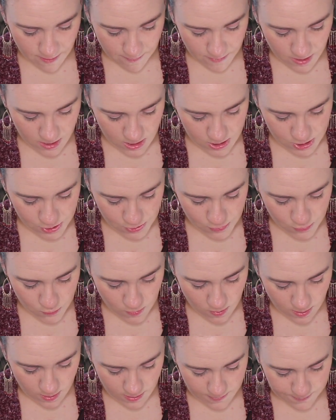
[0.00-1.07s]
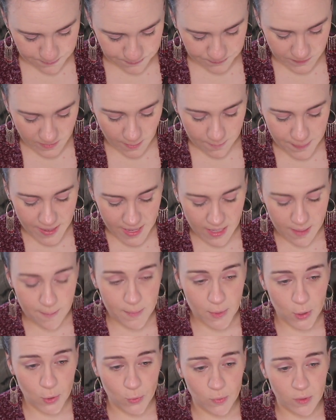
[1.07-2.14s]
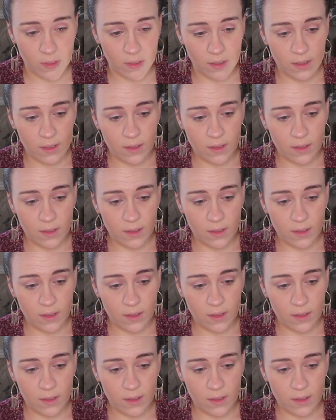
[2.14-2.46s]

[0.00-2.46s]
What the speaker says: I'm going to do Pink Moon.